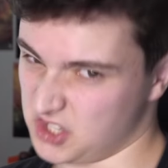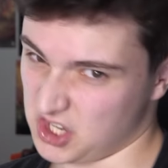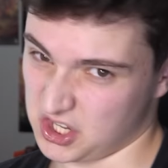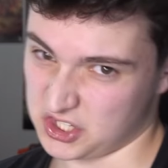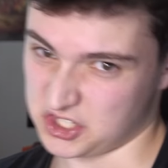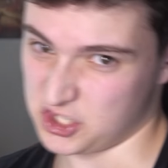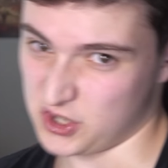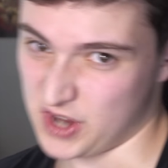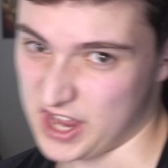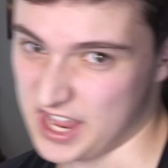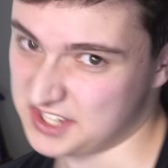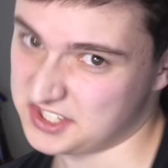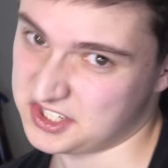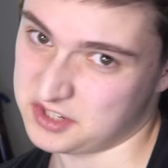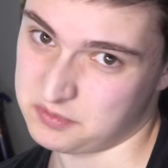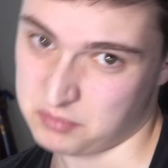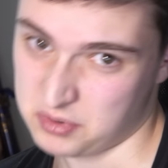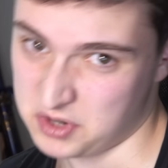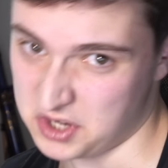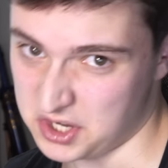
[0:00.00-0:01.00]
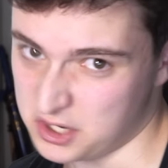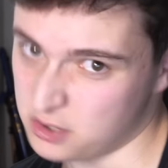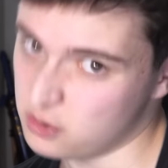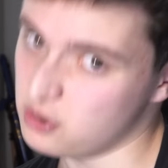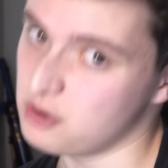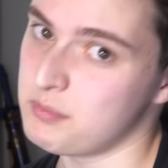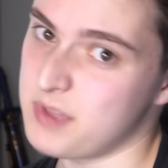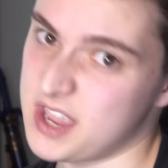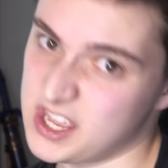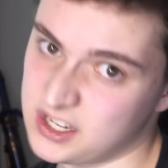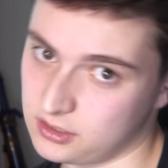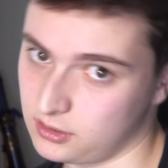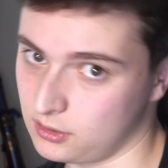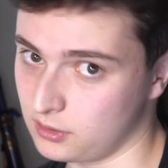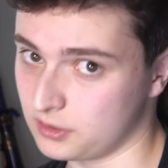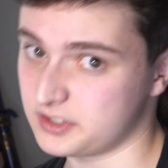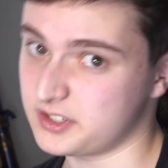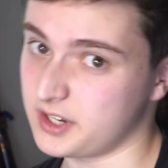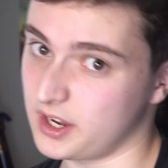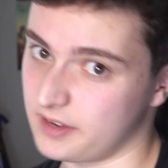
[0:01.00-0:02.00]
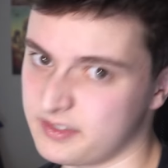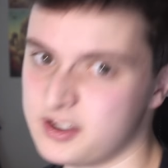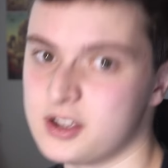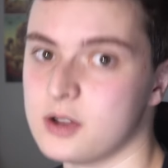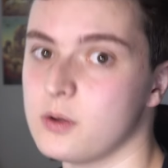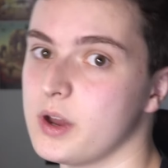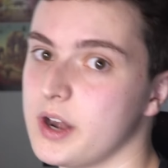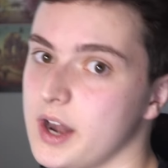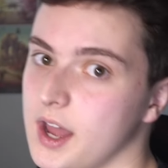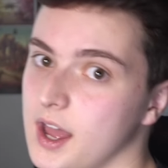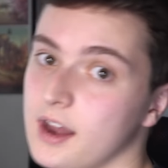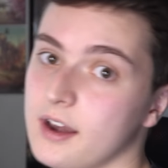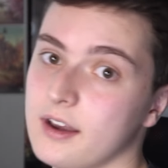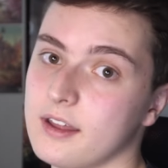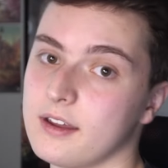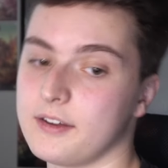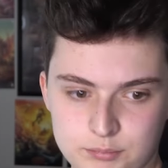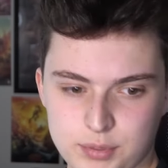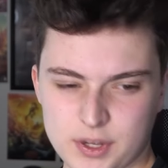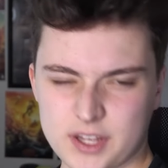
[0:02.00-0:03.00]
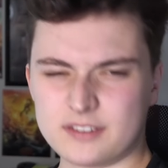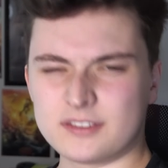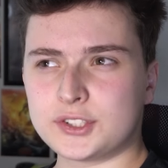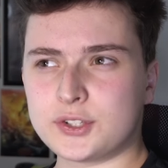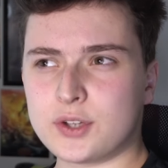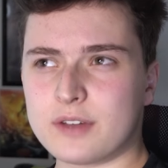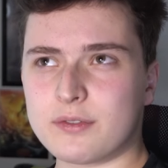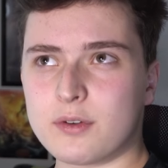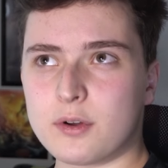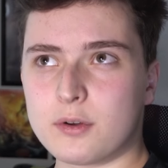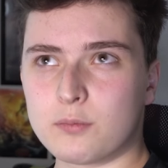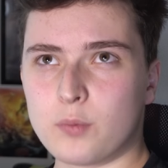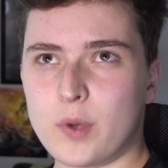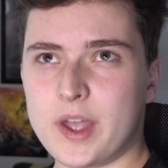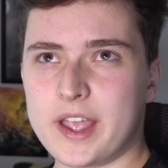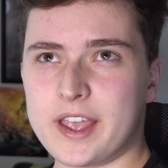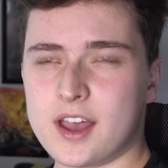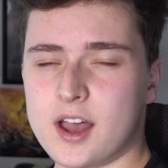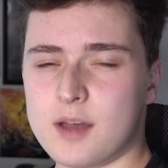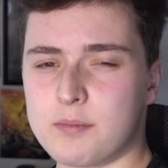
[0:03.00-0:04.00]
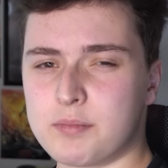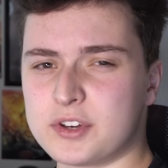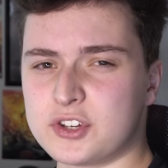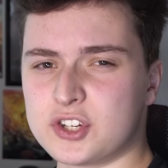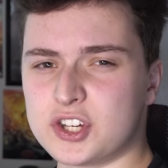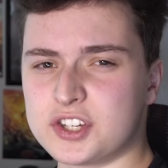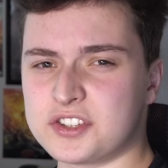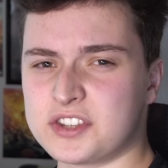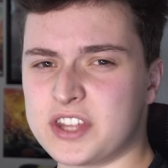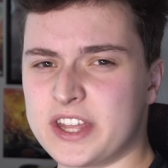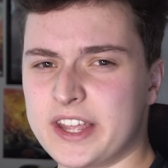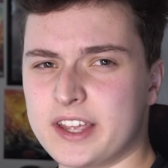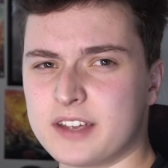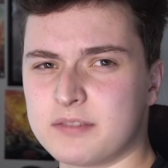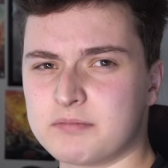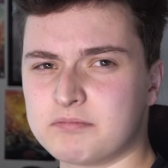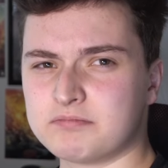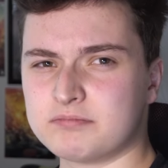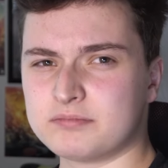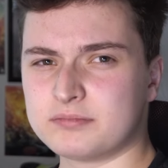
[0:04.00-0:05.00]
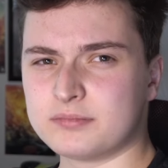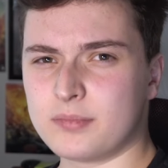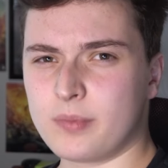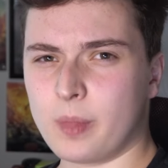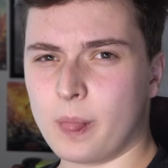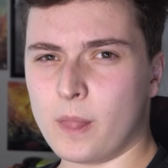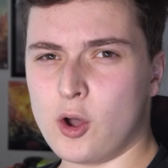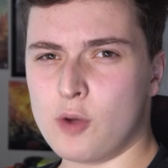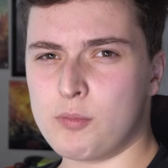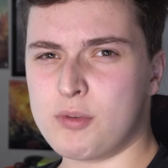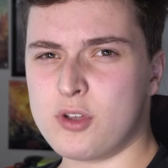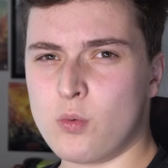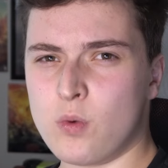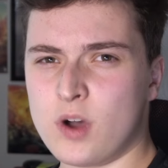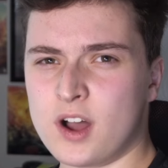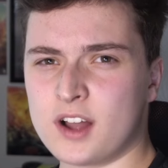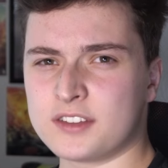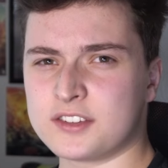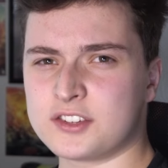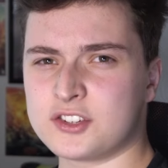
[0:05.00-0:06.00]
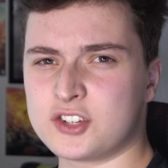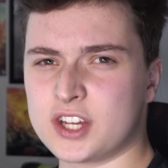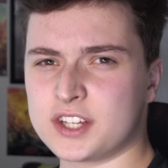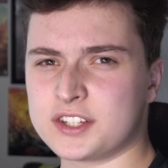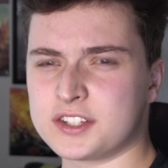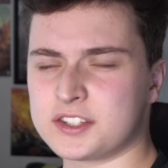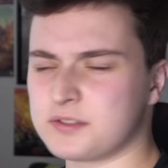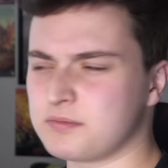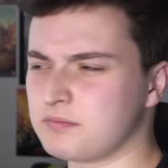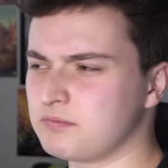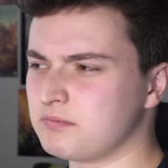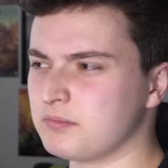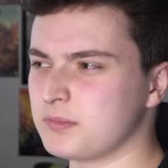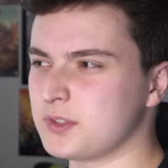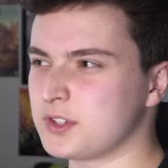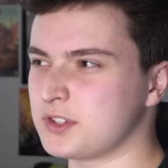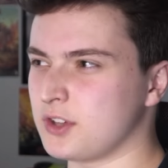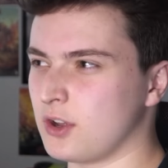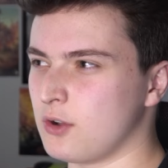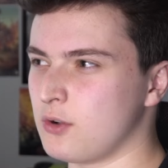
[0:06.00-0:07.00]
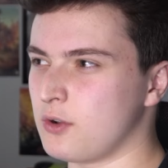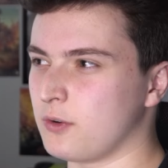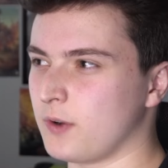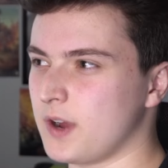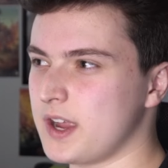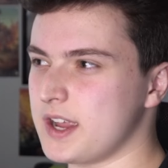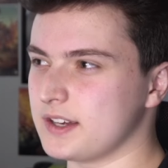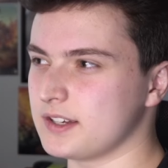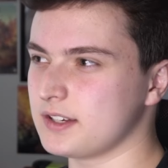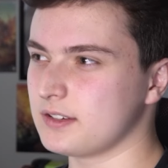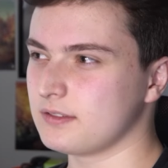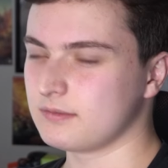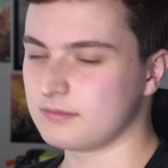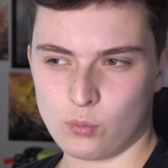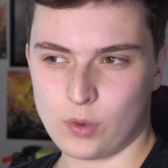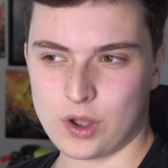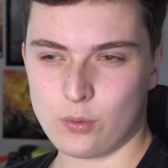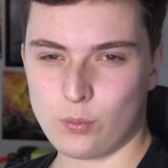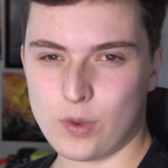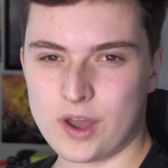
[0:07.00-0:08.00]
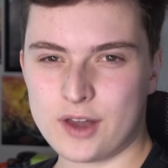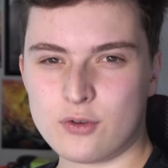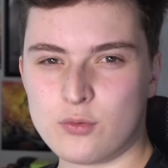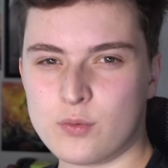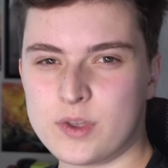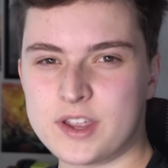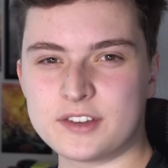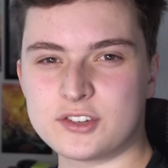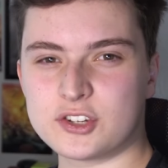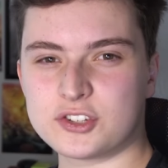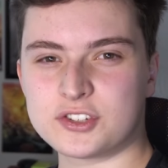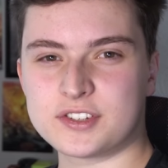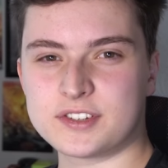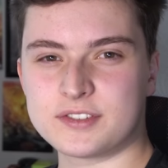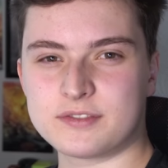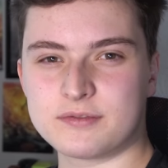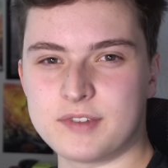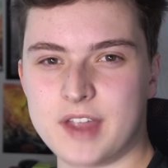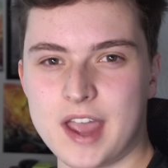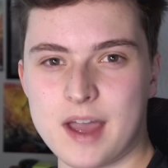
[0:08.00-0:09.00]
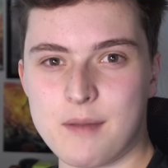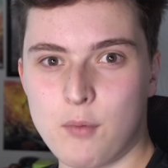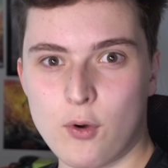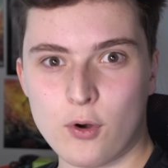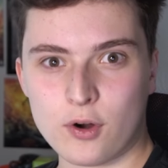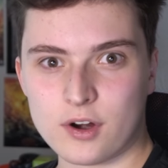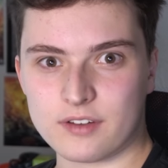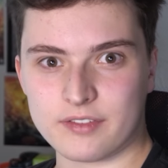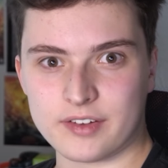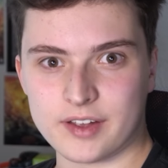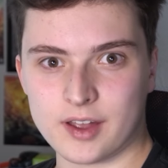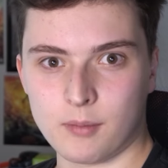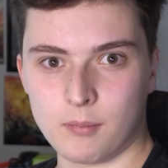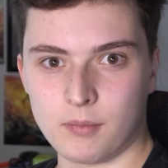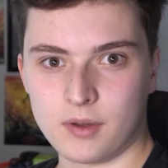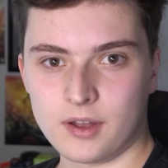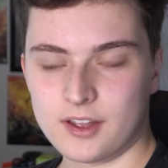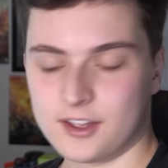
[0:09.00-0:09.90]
also has some pretty cool Mandalore stuff going on. But do you ever wake up and just think, Obi-Wan's just so great. Why don't we just get more of him?